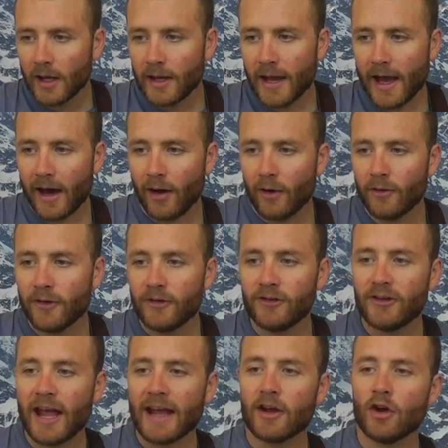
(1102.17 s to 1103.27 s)
Now, the
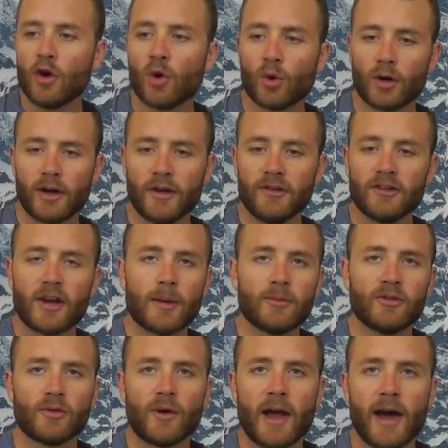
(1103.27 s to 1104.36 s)
second chorus comes
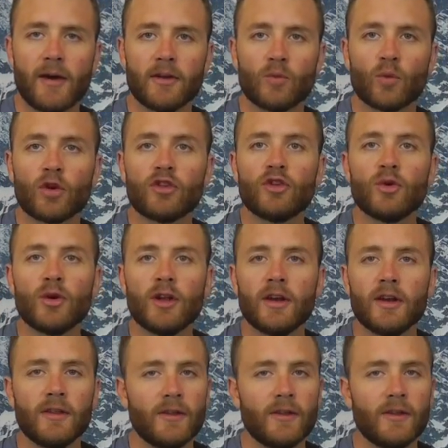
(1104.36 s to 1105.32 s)
around and we're doing